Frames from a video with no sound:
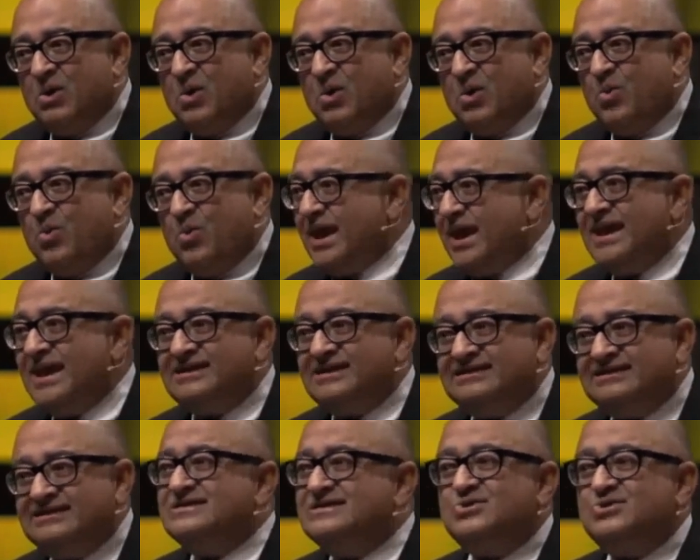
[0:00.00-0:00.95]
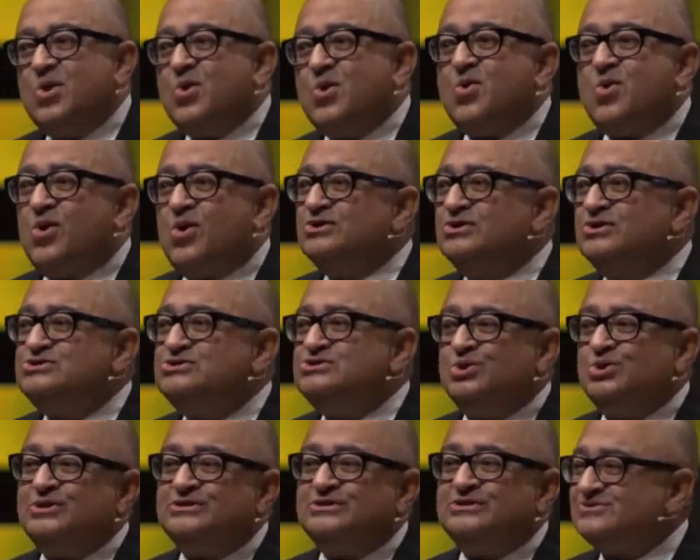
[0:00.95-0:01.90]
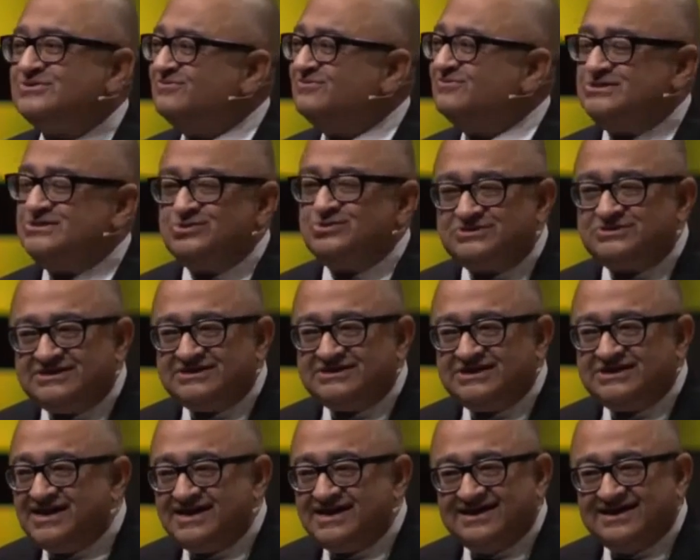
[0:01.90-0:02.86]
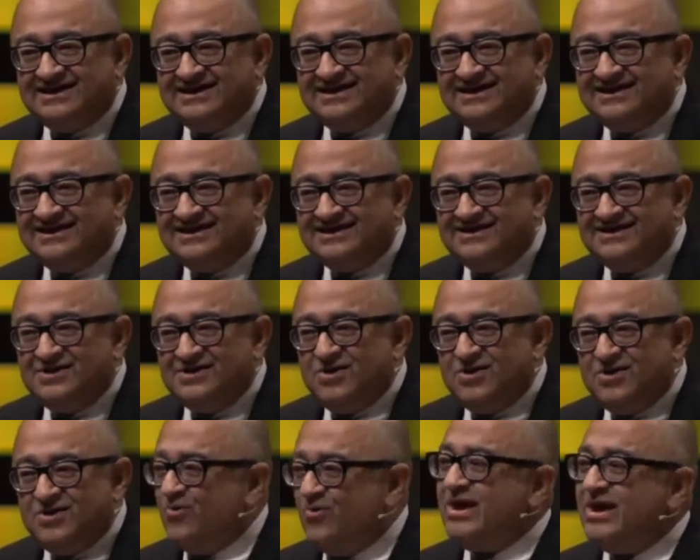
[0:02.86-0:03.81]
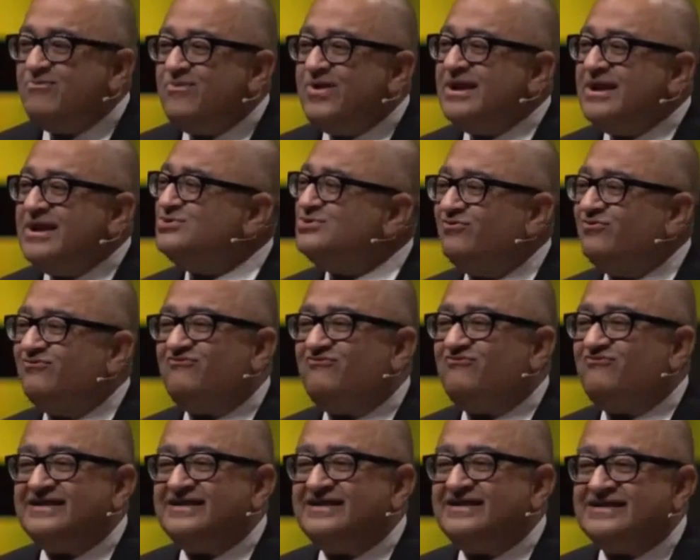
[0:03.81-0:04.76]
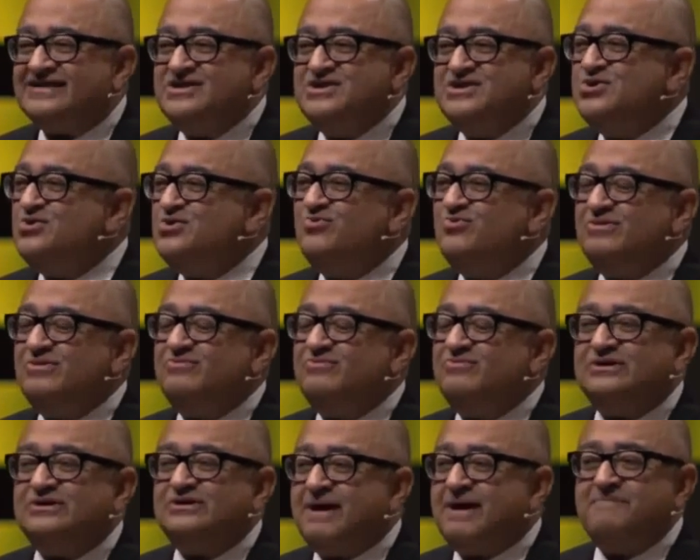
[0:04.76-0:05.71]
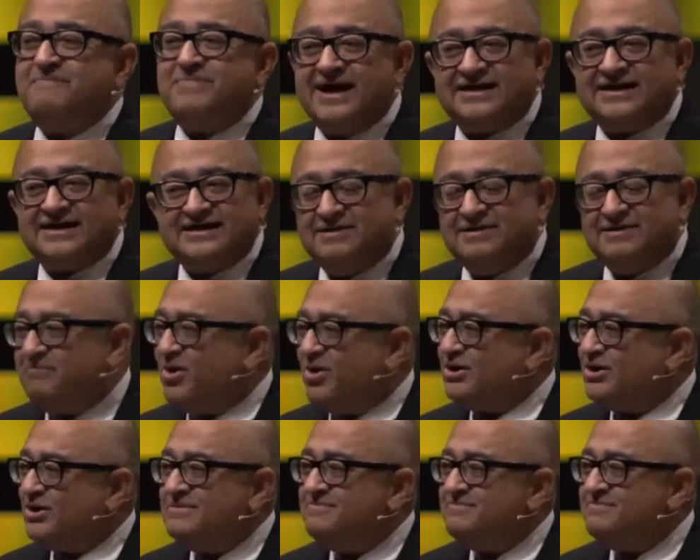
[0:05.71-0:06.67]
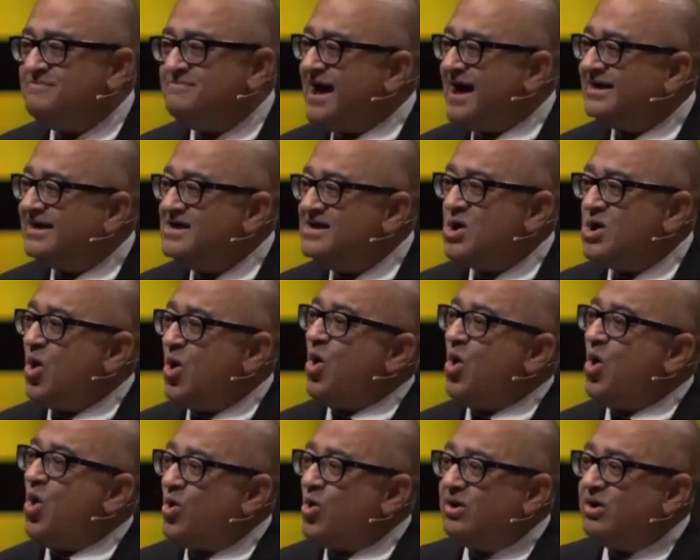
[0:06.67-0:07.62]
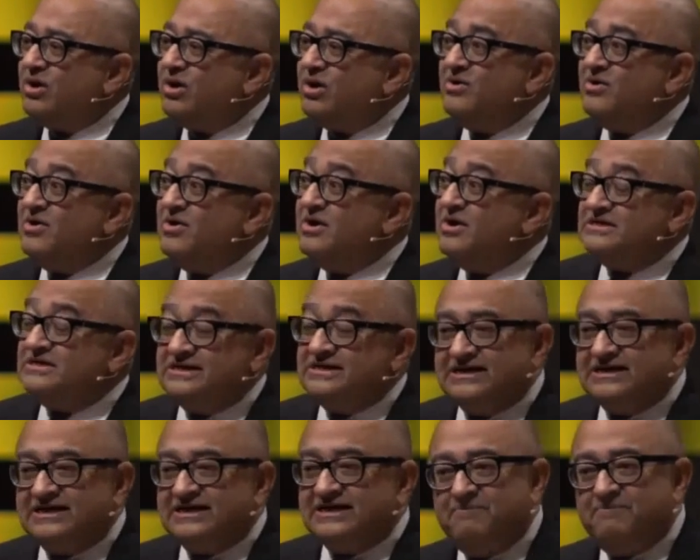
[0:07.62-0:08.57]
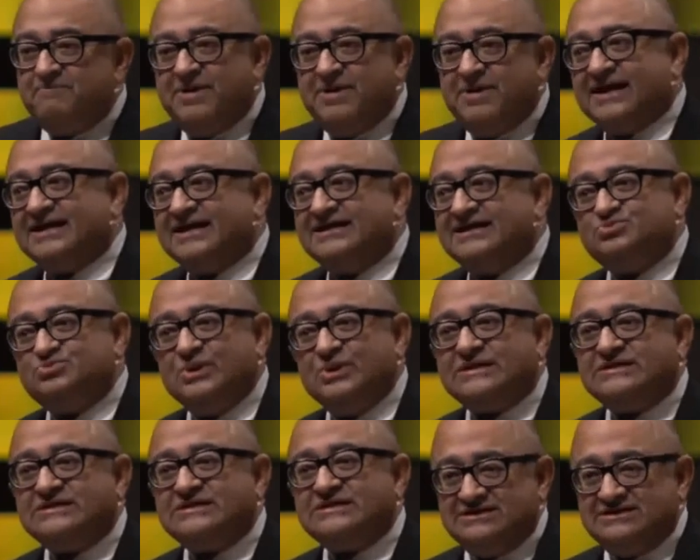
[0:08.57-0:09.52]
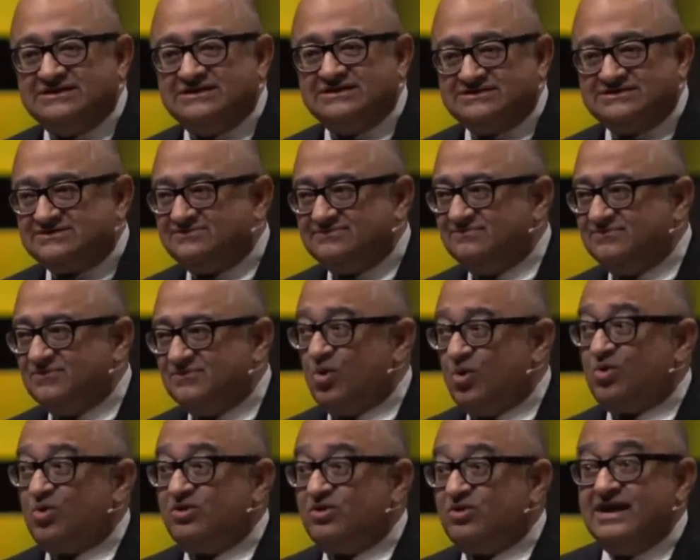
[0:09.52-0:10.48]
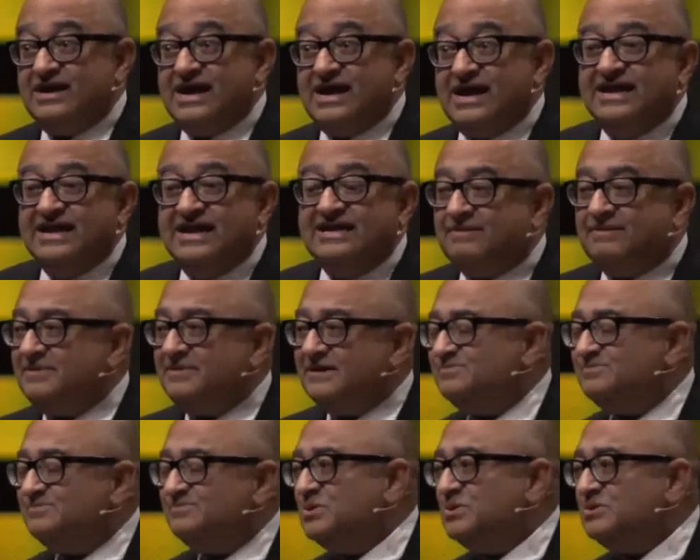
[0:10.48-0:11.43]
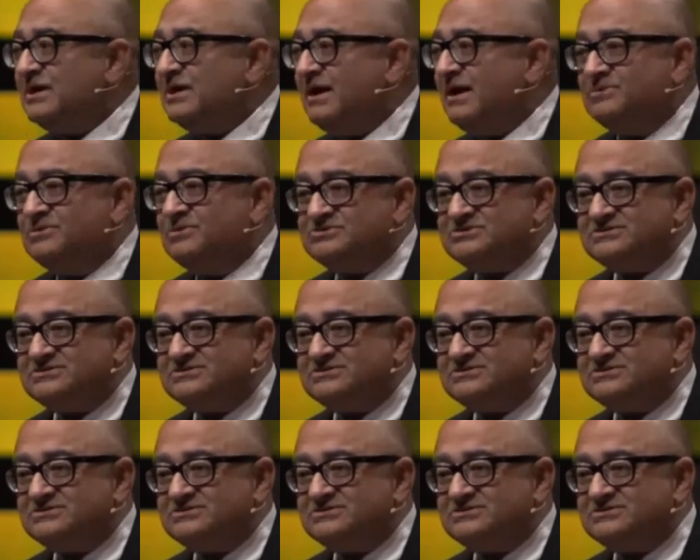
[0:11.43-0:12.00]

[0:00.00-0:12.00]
We didn't go on tours of duty. We went to fight and knew we would come back in a body bag or come back as victors or end up as POWs.